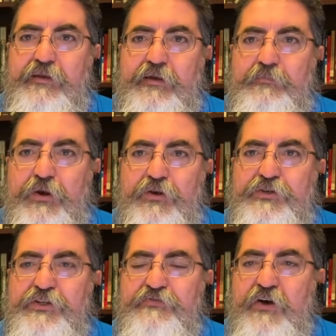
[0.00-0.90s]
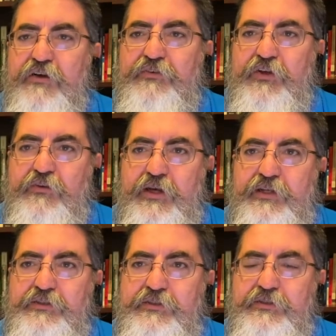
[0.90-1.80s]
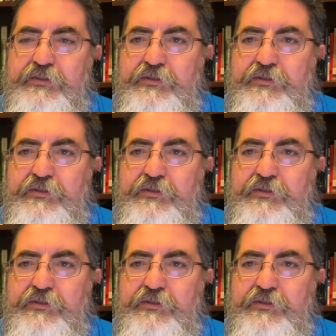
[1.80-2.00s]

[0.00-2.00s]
the Persians followed the Greeks.